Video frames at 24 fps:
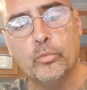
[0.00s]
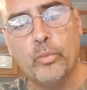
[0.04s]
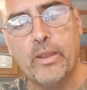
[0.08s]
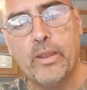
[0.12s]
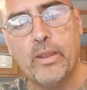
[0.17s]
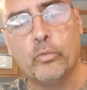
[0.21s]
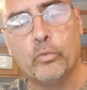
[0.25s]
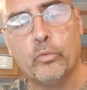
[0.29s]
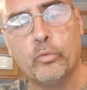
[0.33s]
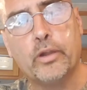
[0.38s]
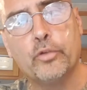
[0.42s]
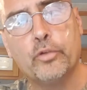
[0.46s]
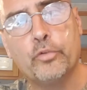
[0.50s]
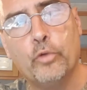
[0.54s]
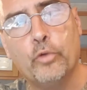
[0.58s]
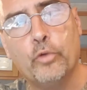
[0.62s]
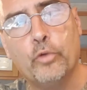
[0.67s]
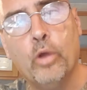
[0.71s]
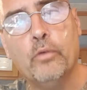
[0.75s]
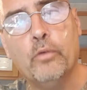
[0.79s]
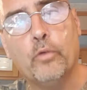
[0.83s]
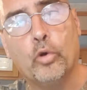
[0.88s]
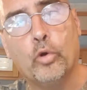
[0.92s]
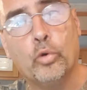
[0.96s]
We have records of
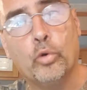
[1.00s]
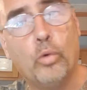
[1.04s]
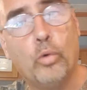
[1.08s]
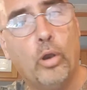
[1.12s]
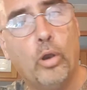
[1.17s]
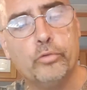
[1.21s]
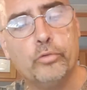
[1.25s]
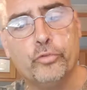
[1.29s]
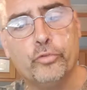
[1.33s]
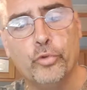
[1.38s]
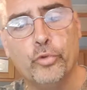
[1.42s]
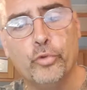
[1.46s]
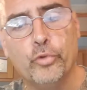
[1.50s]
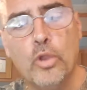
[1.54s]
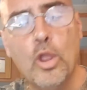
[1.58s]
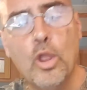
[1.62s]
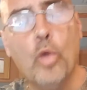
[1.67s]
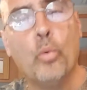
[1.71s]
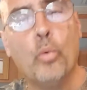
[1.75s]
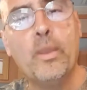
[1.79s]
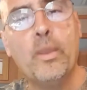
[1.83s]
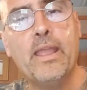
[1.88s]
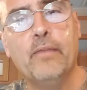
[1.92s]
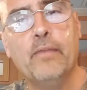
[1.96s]

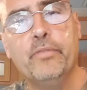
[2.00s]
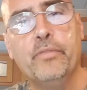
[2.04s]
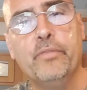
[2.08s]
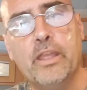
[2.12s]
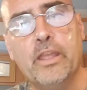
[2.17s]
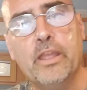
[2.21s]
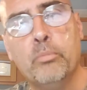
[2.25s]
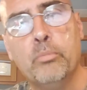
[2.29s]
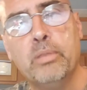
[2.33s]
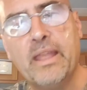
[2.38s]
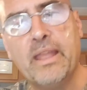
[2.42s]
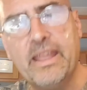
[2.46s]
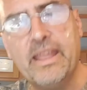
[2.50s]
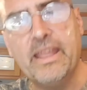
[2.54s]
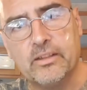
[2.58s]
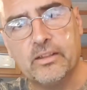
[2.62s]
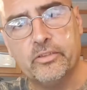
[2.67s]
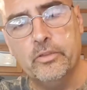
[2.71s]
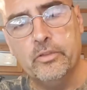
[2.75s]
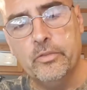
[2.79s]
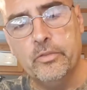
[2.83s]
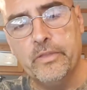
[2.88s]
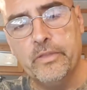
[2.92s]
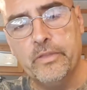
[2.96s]
Urartu. We have the Iblaic
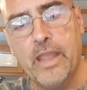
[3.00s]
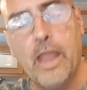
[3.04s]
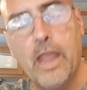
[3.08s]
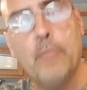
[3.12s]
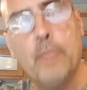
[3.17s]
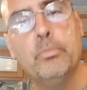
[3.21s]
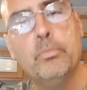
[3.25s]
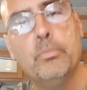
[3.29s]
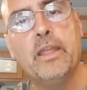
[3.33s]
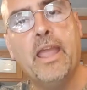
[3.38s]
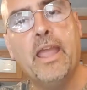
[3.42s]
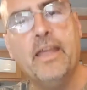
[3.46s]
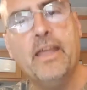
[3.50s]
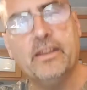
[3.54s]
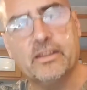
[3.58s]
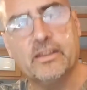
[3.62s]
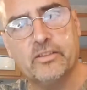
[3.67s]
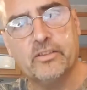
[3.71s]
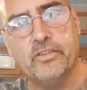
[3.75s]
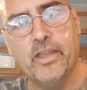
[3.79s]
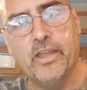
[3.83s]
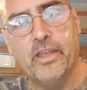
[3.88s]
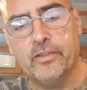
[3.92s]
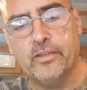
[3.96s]
the Ablaitic
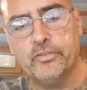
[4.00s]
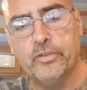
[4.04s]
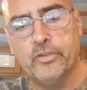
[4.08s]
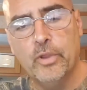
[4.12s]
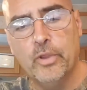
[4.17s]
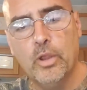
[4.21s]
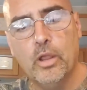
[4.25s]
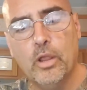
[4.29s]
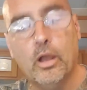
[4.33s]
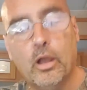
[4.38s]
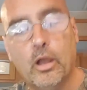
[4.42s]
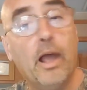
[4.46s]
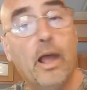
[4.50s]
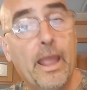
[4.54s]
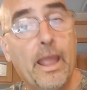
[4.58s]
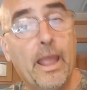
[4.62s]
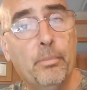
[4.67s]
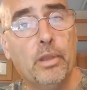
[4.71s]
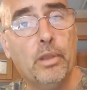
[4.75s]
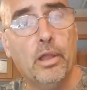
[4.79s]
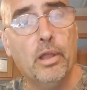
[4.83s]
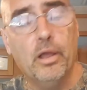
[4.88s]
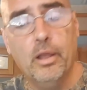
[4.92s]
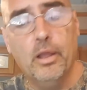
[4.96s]
text, uh,
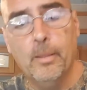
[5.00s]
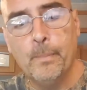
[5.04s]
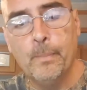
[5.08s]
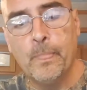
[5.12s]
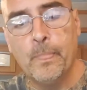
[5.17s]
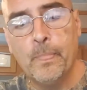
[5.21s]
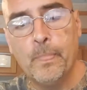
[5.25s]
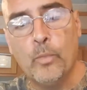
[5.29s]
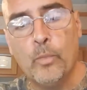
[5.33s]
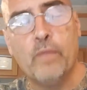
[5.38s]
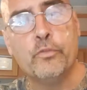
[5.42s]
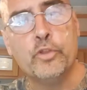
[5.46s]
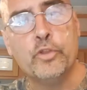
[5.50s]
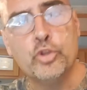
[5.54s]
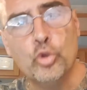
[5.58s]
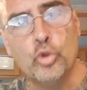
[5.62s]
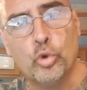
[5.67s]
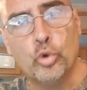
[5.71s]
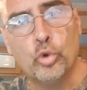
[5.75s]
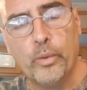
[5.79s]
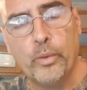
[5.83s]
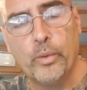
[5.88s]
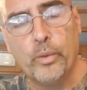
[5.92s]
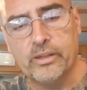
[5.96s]
Ebla, we have the
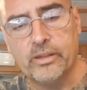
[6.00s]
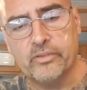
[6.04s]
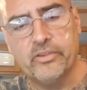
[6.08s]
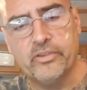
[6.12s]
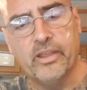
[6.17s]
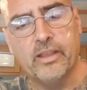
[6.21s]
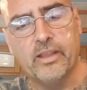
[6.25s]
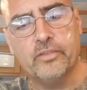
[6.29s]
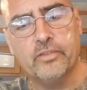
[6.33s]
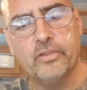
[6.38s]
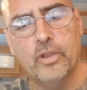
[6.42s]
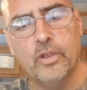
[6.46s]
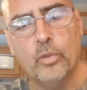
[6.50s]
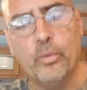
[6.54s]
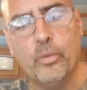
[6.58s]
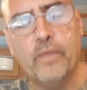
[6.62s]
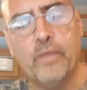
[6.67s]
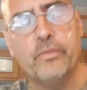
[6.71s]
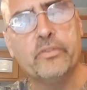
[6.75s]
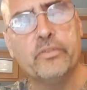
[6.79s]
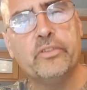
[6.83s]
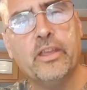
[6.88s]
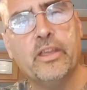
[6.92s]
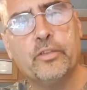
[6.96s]
Ugaritic text, we have
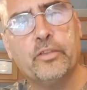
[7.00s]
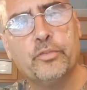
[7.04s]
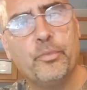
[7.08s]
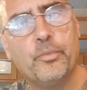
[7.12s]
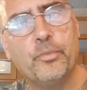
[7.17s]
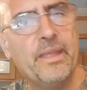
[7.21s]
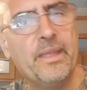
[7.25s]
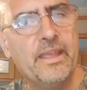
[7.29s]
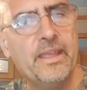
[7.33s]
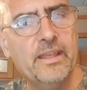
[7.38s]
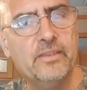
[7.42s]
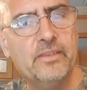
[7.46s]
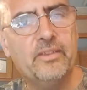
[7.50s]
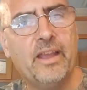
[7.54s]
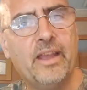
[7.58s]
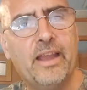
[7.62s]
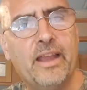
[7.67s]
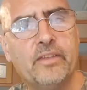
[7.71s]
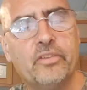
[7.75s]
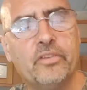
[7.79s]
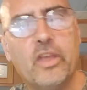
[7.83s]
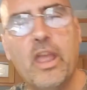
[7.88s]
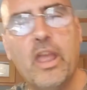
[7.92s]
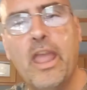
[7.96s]
the text from the
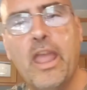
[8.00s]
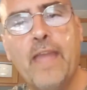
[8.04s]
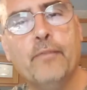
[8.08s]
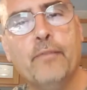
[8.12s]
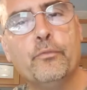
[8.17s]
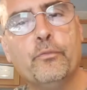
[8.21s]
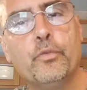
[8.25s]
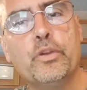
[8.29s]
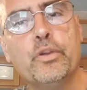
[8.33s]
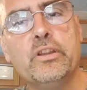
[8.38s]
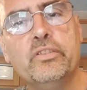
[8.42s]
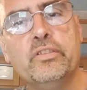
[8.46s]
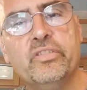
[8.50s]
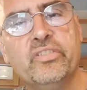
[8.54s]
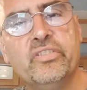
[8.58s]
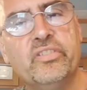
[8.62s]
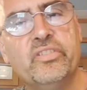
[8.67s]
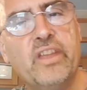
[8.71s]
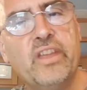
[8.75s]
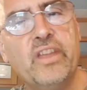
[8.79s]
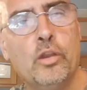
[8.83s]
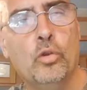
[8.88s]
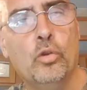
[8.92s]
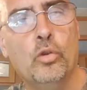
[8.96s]
Hittites, every
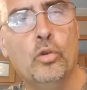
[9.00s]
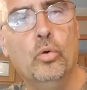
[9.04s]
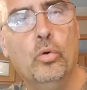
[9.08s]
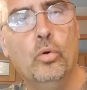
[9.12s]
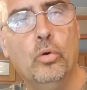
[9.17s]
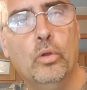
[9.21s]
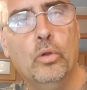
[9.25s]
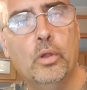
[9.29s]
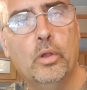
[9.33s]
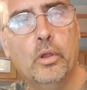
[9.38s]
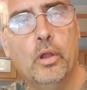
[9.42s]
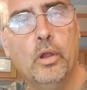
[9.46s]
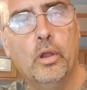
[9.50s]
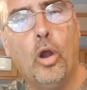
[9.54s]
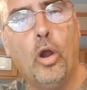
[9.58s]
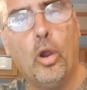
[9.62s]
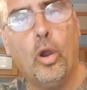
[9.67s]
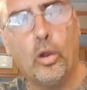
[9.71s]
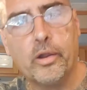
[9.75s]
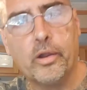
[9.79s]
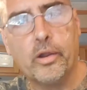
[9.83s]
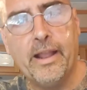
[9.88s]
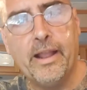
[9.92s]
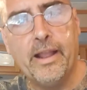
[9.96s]
single
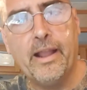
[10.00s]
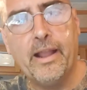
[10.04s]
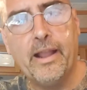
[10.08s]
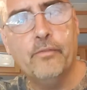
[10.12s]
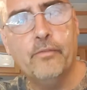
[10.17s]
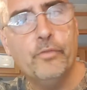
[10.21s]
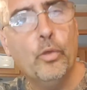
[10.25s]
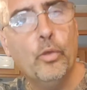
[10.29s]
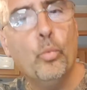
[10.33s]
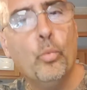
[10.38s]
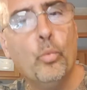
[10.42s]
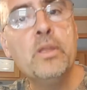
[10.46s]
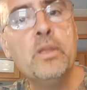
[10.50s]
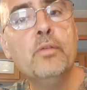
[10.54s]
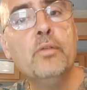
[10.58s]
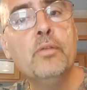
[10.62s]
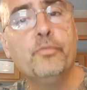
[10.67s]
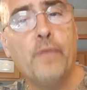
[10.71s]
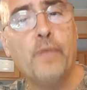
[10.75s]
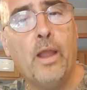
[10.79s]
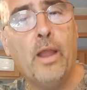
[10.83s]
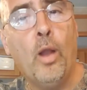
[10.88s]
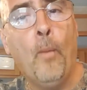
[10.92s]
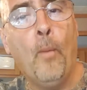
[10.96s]
archive that we have
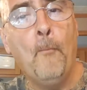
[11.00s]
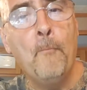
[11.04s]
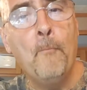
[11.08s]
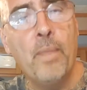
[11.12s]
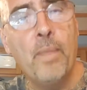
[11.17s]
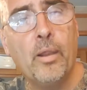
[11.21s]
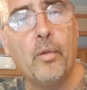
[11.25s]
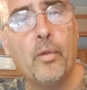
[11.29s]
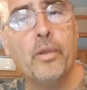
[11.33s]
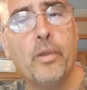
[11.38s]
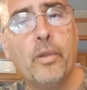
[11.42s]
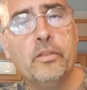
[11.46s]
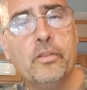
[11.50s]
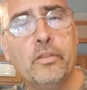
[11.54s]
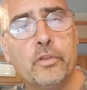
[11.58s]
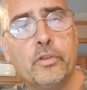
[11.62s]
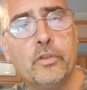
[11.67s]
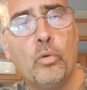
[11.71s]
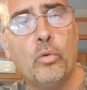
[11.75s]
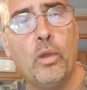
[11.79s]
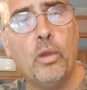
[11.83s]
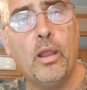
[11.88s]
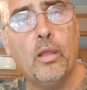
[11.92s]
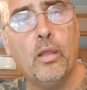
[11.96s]
found buried in the
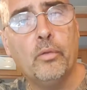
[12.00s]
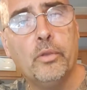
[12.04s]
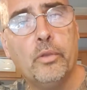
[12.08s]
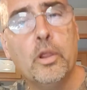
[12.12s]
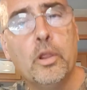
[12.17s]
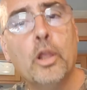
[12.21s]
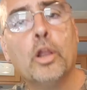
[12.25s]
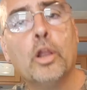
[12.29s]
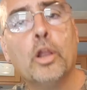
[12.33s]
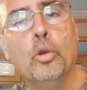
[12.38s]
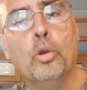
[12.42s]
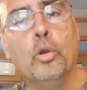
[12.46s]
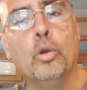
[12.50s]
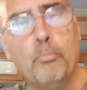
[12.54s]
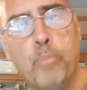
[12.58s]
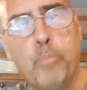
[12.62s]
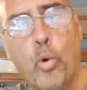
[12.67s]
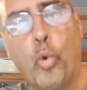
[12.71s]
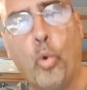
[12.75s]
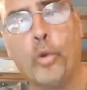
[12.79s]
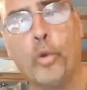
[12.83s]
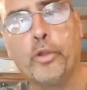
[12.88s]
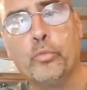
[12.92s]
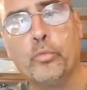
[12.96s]
ground
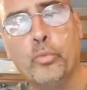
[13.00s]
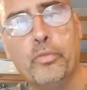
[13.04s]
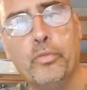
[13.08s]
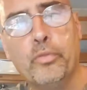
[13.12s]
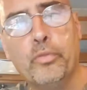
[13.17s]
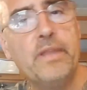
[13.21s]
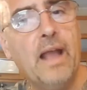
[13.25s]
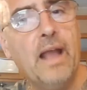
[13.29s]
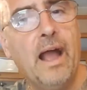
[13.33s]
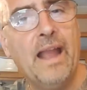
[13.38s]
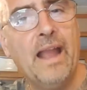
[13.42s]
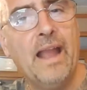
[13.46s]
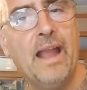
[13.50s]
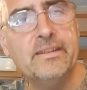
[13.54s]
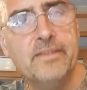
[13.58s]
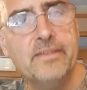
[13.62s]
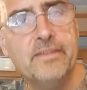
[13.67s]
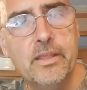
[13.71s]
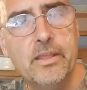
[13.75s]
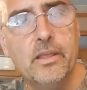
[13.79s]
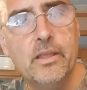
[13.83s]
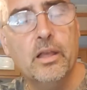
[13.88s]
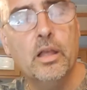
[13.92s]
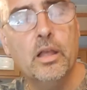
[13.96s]
comported with the
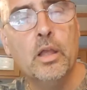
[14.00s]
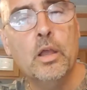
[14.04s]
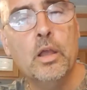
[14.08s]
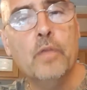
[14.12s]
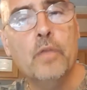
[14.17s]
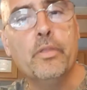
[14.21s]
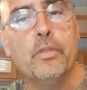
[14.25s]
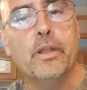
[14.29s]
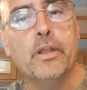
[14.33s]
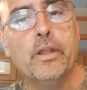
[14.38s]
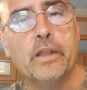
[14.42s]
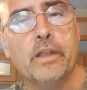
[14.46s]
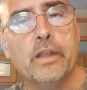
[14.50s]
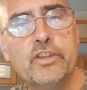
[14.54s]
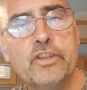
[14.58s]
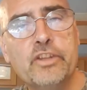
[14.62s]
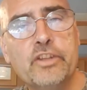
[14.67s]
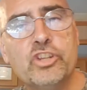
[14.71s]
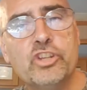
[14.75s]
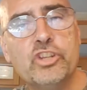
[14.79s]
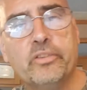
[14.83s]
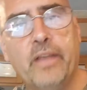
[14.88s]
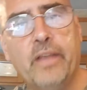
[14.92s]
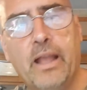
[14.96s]
idea that in
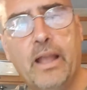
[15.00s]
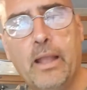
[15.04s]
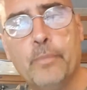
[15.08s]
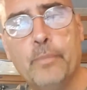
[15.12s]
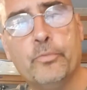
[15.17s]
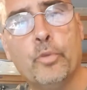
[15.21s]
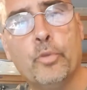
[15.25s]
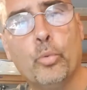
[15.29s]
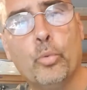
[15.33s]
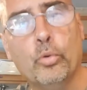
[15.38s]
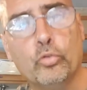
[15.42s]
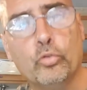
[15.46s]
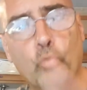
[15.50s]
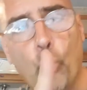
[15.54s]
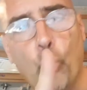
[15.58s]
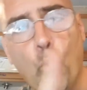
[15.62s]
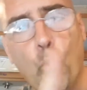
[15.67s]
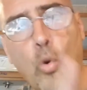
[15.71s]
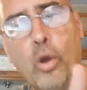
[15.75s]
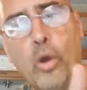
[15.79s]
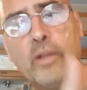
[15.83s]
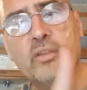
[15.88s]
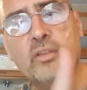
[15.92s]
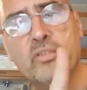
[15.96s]
ancient times there was
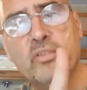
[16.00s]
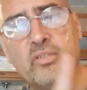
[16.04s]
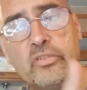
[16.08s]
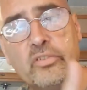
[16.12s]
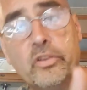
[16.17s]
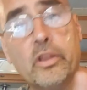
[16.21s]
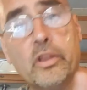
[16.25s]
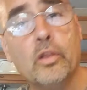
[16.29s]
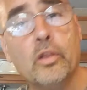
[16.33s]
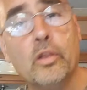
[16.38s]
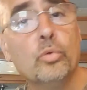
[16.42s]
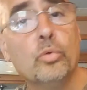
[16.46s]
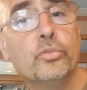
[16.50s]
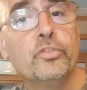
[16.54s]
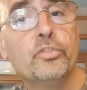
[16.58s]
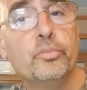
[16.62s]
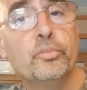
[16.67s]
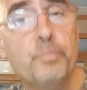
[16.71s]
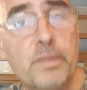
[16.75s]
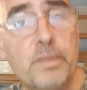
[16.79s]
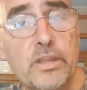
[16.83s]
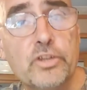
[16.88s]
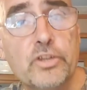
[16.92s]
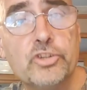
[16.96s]
one single
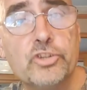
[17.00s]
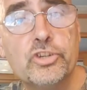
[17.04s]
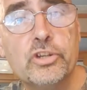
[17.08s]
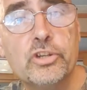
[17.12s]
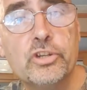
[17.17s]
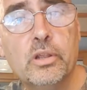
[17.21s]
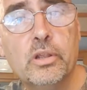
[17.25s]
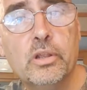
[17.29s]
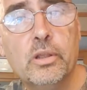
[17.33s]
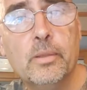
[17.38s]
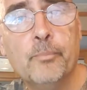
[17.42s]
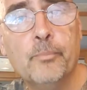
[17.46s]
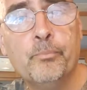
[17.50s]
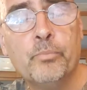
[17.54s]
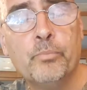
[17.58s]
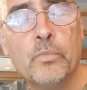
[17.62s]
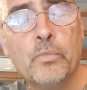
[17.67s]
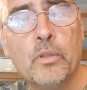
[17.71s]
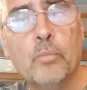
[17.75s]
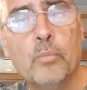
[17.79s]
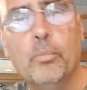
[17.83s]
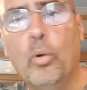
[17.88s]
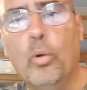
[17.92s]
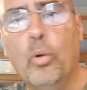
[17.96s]
speech.
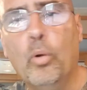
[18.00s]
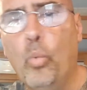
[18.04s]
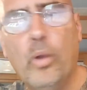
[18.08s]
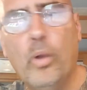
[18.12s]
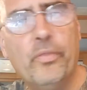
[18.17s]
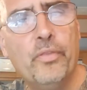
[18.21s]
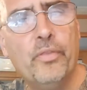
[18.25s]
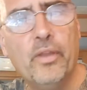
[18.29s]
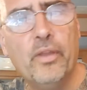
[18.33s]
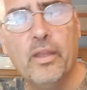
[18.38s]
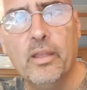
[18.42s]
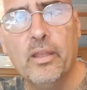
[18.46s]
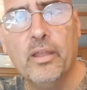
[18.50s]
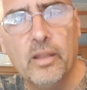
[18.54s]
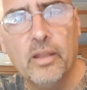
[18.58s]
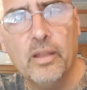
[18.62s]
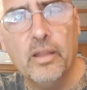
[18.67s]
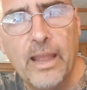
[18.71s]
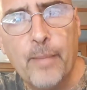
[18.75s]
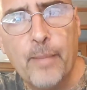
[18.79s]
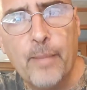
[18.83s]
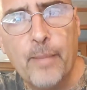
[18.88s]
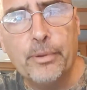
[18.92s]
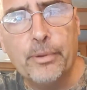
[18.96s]
But what the hell
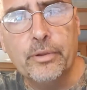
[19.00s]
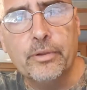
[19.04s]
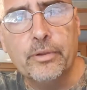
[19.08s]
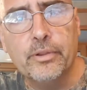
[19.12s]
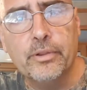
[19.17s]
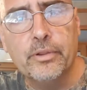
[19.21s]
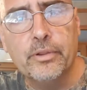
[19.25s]
happened?